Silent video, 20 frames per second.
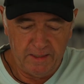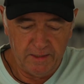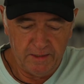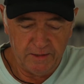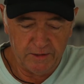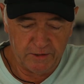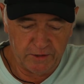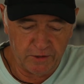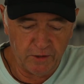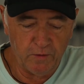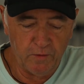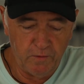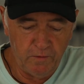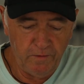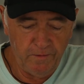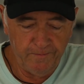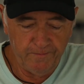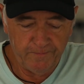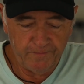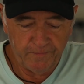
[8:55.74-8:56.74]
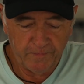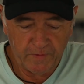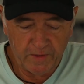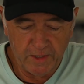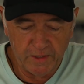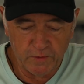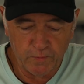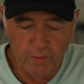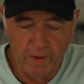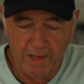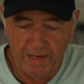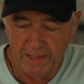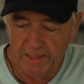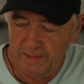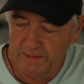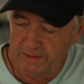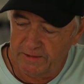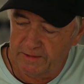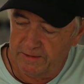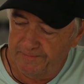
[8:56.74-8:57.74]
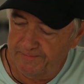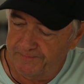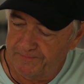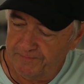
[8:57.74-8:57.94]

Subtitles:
soon, as well as